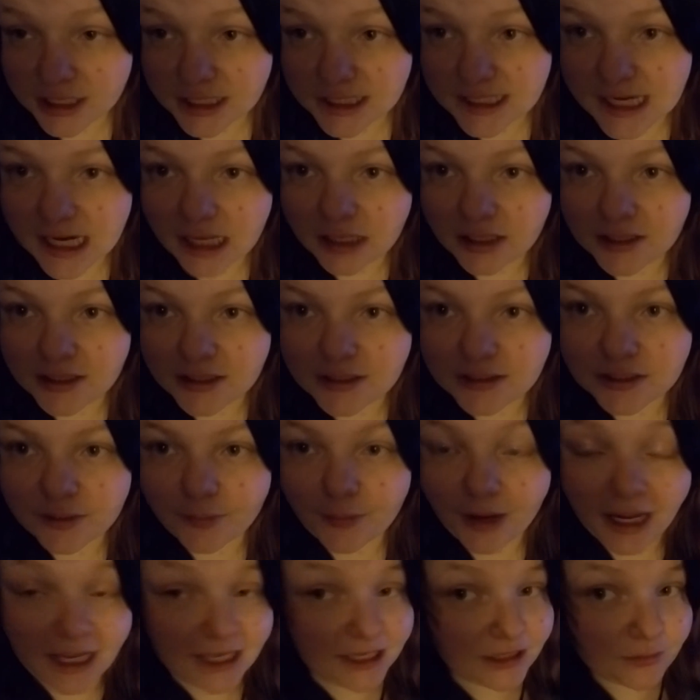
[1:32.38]
telling
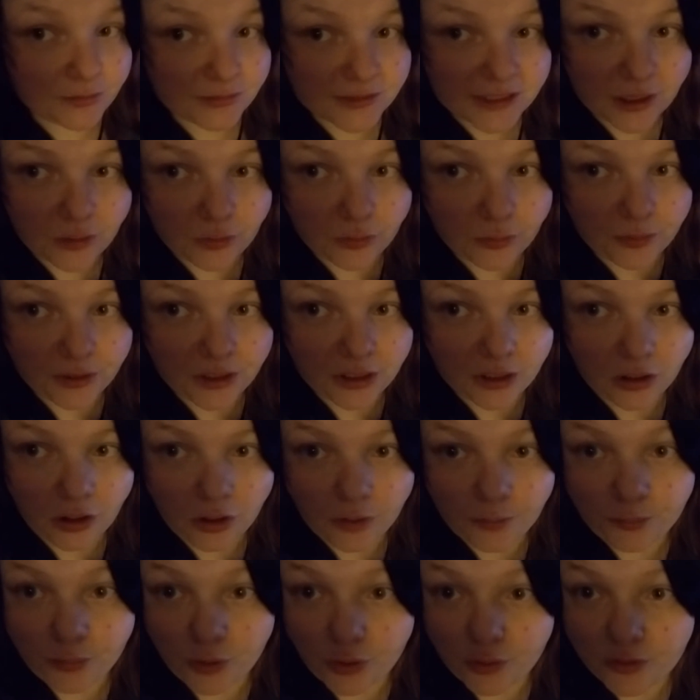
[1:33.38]
some items that will be
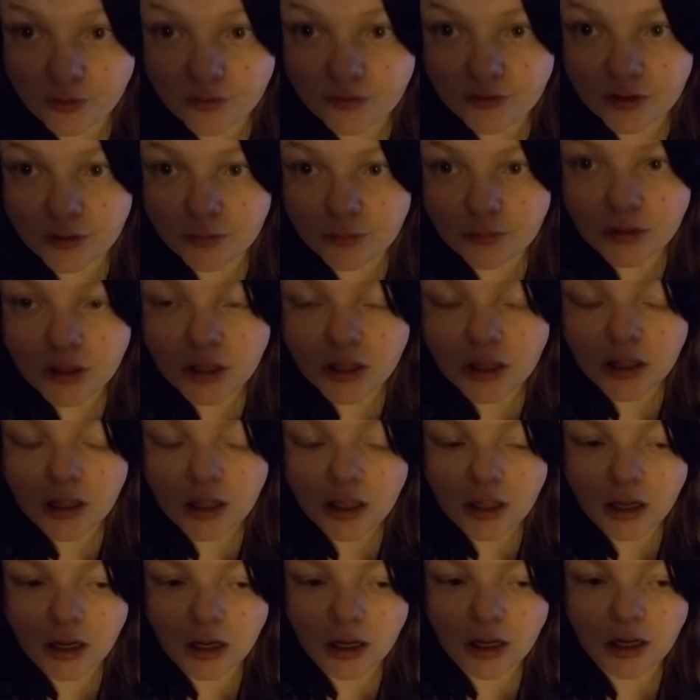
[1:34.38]
on both of them.
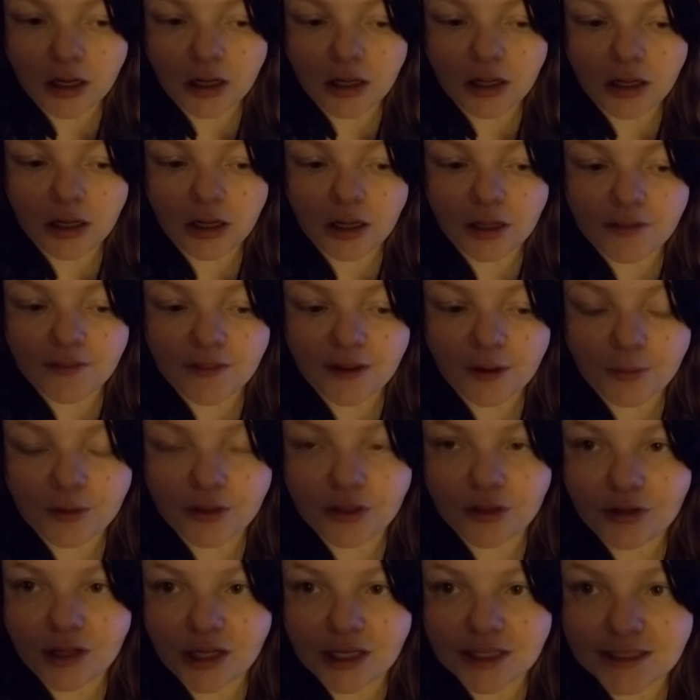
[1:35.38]
That way
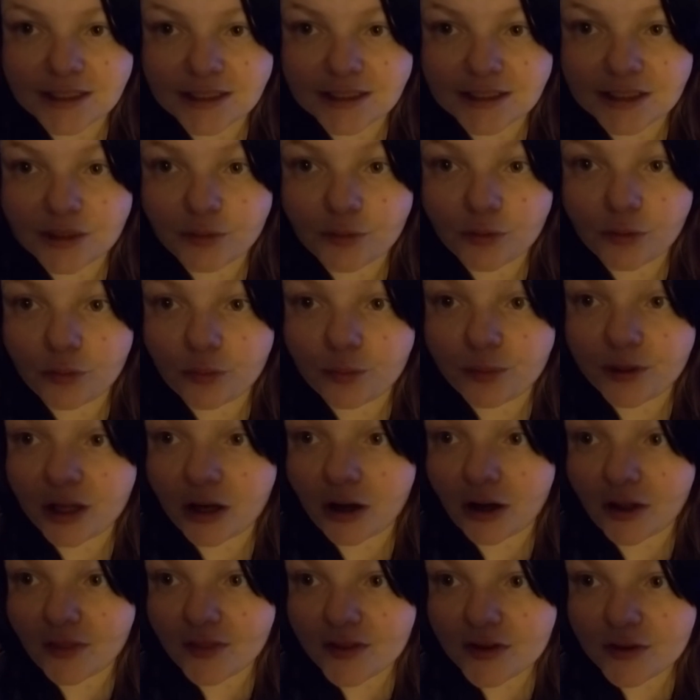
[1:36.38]
you guys can see what will be
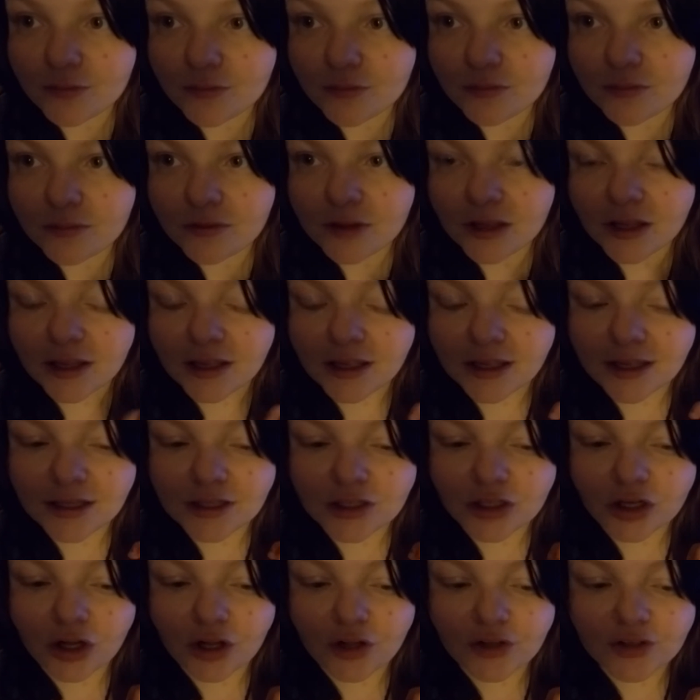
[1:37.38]
on them.
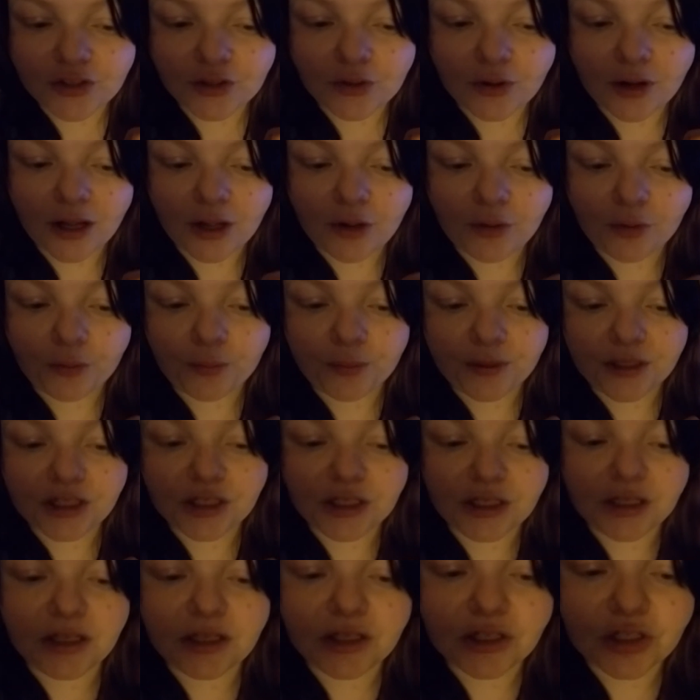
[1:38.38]
And also I will
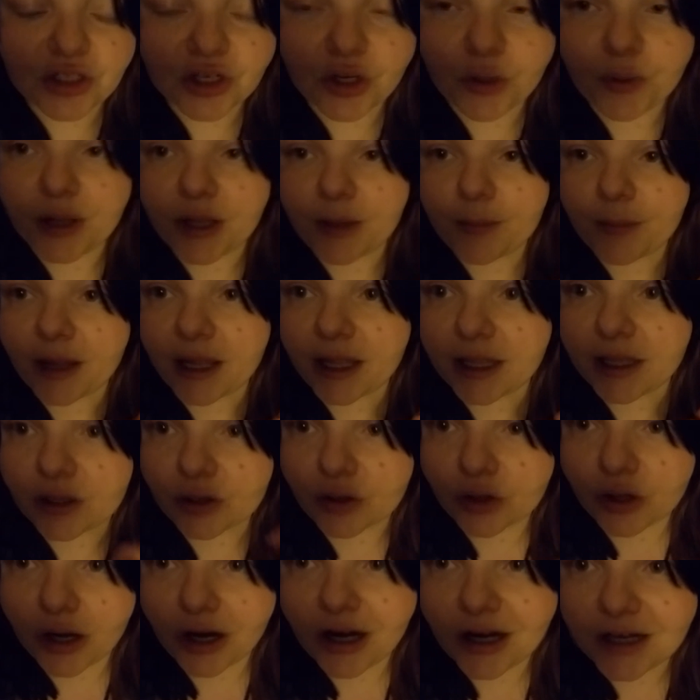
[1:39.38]
be showing my
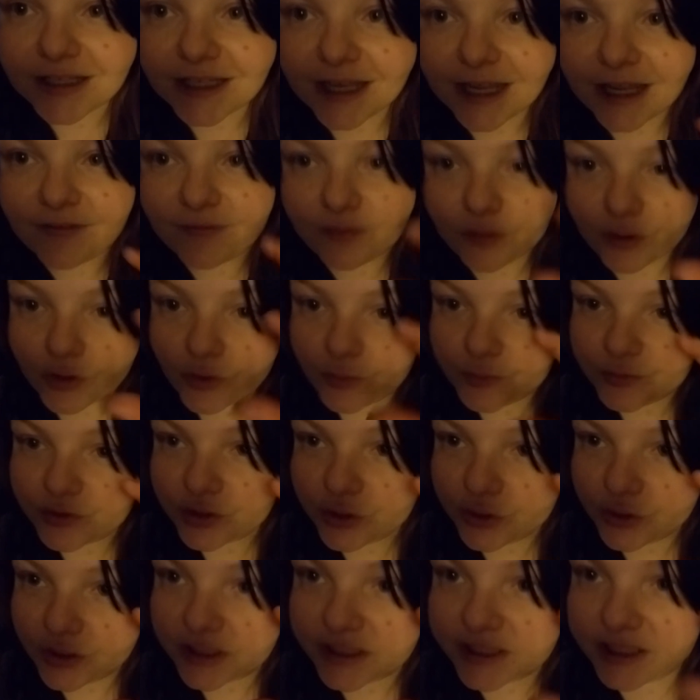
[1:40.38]
little cards I have for them
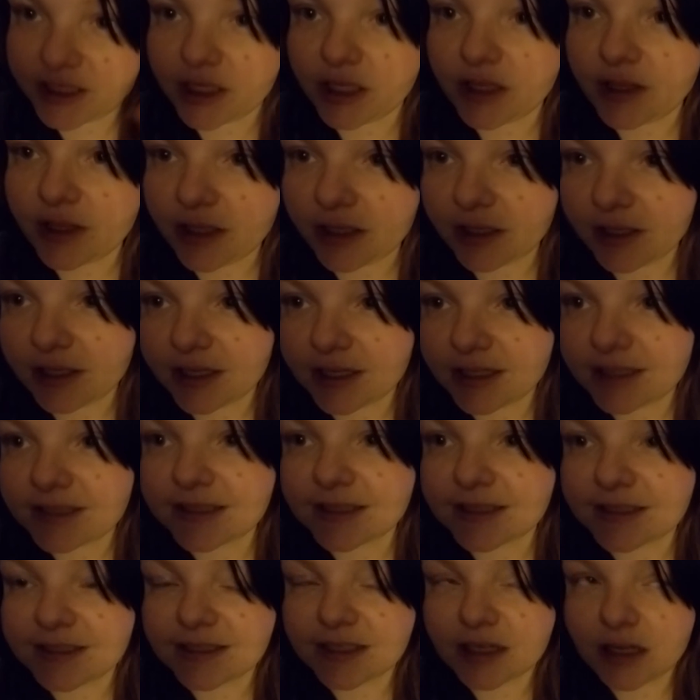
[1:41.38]
so you can see the links
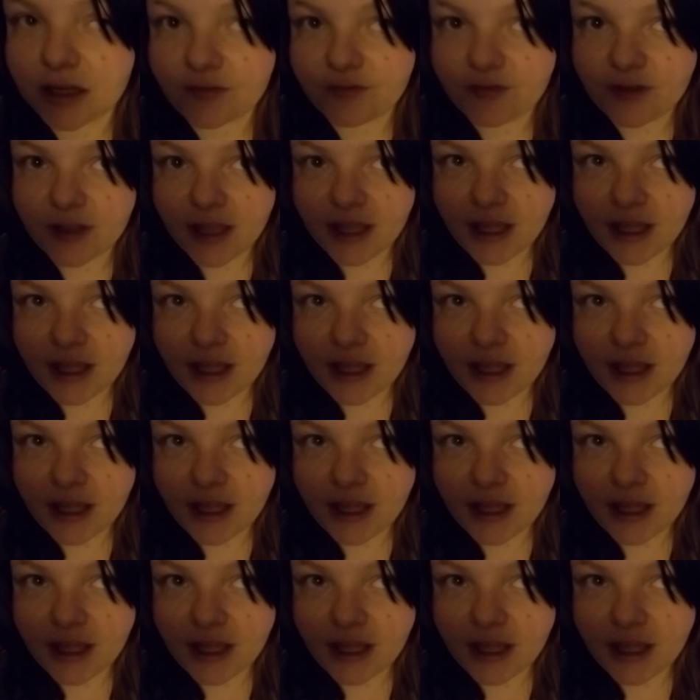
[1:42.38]
and stuff.